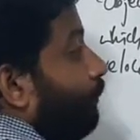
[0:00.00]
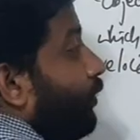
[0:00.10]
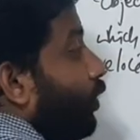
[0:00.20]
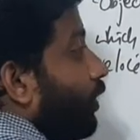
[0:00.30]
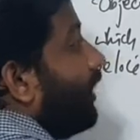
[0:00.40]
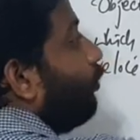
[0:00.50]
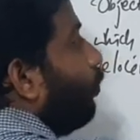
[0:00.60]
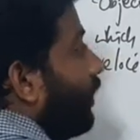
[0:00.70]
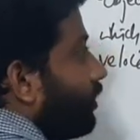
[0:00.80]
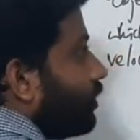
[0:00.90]
during
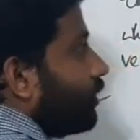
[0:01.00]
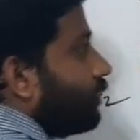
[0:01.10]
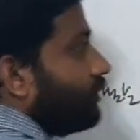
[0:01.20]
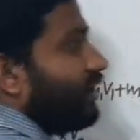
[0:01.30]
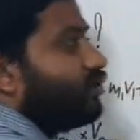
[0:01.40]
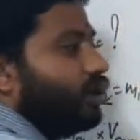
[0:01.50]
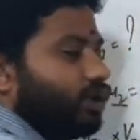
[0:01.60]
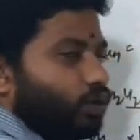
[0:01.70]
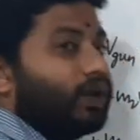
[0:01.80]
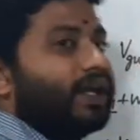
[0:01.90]
which they
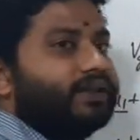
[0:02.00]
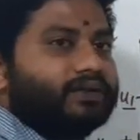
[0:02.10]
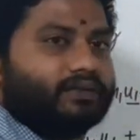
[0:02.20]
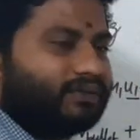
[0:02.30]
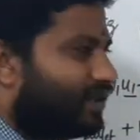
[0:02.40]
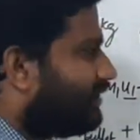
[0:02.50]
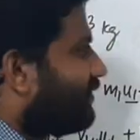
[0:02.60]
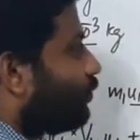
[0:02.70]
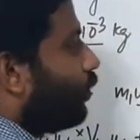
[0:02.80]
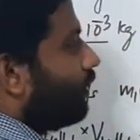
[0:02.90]
stick together. This
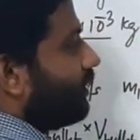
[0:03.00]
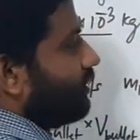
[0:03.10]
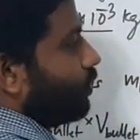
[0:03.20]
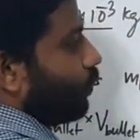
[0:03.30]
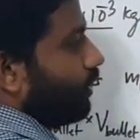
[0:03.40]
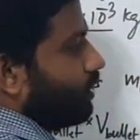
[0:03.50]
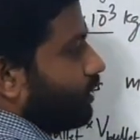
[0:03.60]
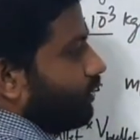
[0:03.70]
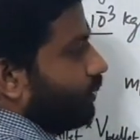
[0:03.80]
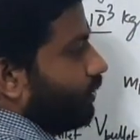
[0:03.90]
is what the
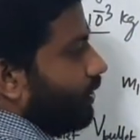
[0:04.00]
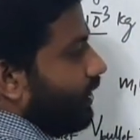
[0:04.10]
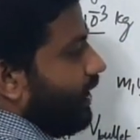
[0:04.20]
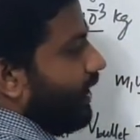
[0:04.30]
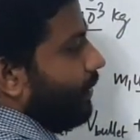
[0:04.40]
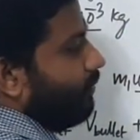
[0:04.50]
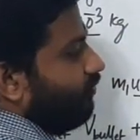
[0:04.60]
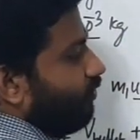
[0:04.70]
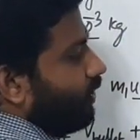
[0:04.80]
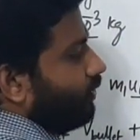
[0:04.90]
situation.
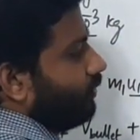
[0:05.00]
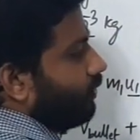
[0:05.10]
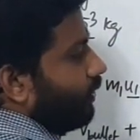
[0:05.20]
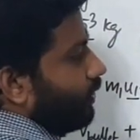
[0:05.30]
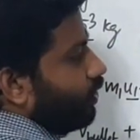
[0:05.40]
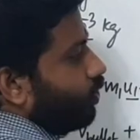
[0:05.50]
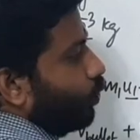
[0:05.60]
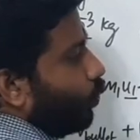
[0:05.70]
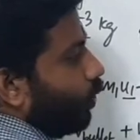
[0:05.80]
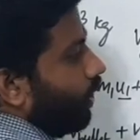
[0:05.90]
M1
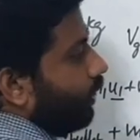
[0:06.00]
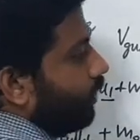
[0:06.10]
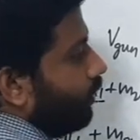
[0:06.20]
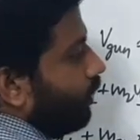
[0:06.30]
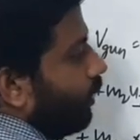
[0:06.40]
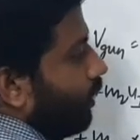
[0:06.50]
U1,